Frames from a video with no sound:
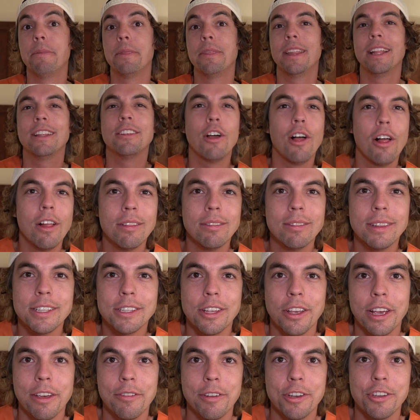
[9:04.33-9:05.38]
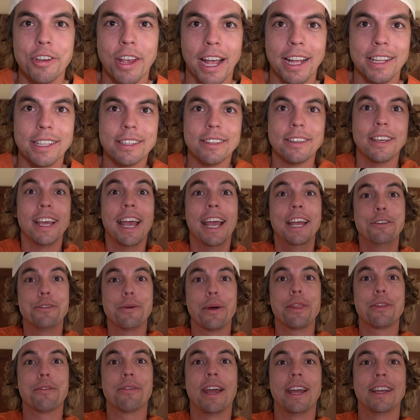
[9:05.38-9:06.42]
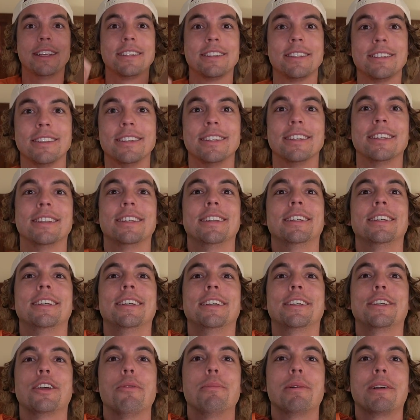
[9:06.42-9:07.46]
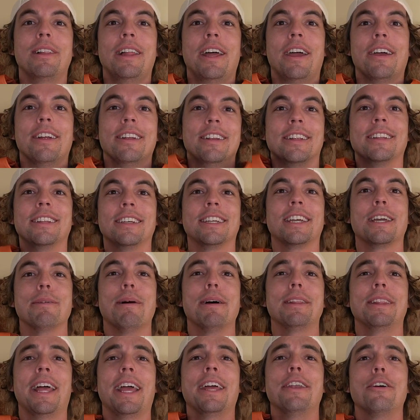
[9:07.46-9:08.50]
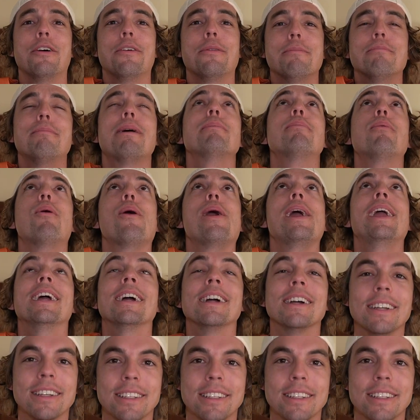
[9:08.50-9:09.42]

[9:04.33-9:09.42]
let's all, let's all give it a chance. Enjoy the race. Go McLaren. Come on, Lando, my boy.